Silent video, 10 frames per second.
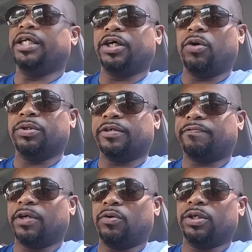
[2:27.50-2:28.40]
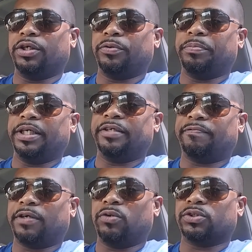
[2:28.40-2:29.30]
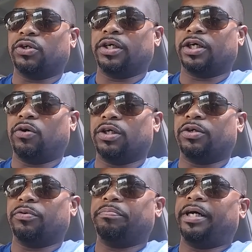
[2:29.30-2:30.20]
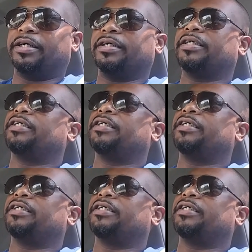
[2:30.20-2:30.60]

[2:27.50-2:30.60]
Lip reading: to go with the flow a little bit. And the flow started to go a little better.